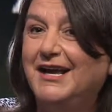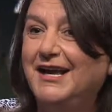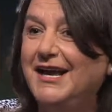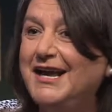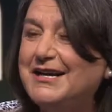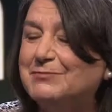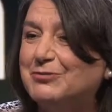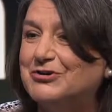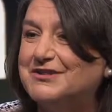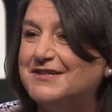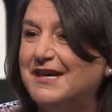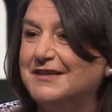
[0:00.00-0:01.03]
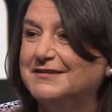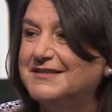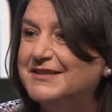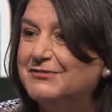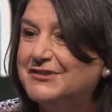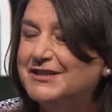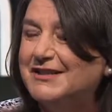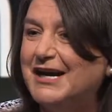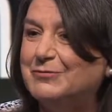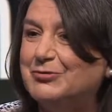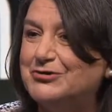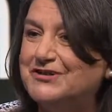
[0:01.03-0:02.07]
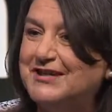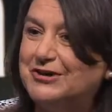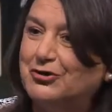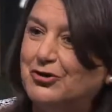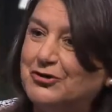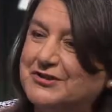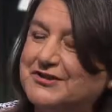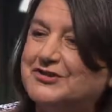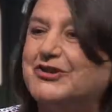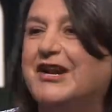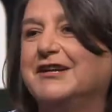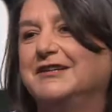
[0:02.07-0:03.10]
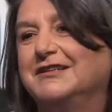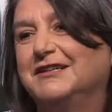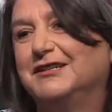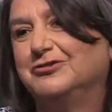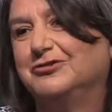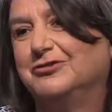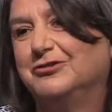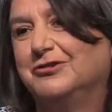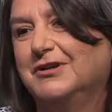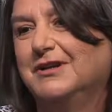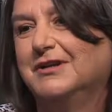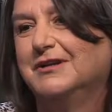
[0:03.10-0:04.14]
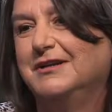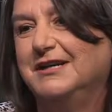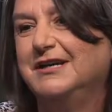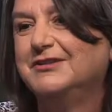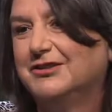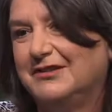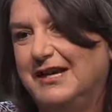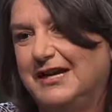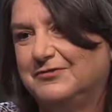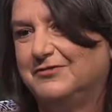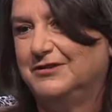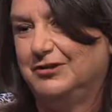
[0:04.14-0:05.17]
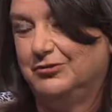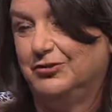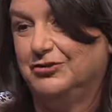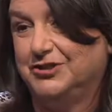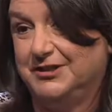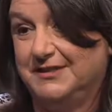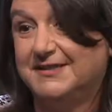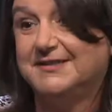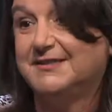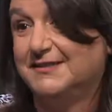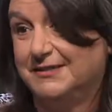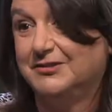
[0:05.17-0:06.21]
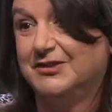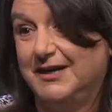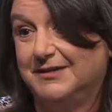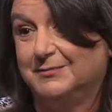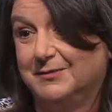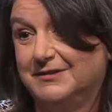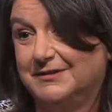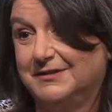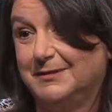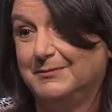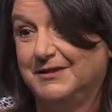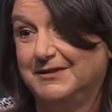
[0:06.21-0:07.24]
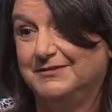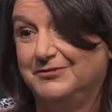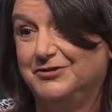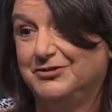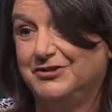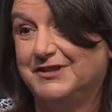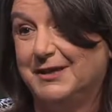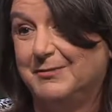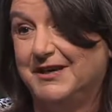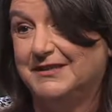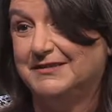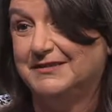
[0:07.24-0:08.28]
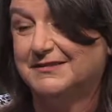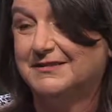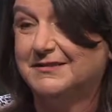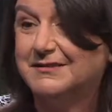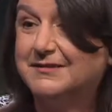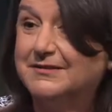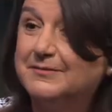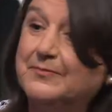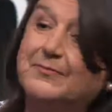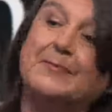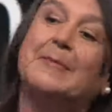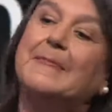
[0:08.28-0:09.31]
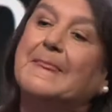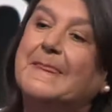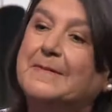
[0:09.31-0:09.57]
80%, 79% goes directly to the either landfill or ocean. This is incredible. Right. I mean, if it you is. think about it. Biggest corporation,